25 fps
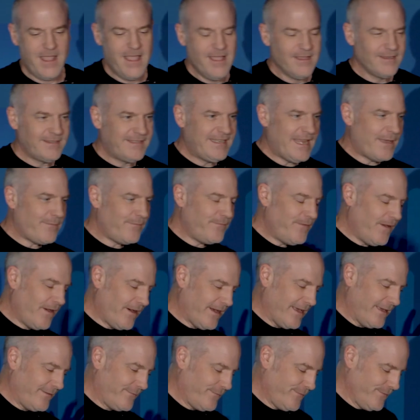Step
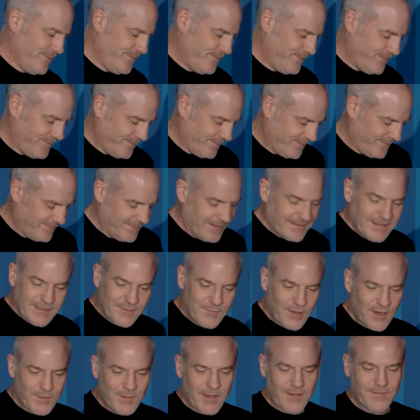5. This is
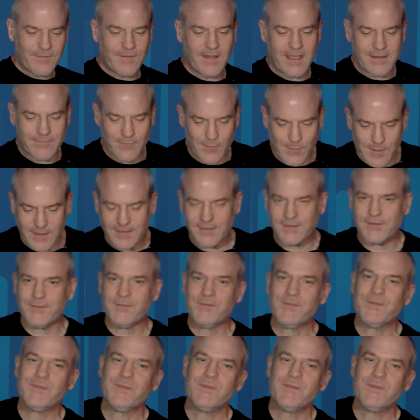one of my favorite ones.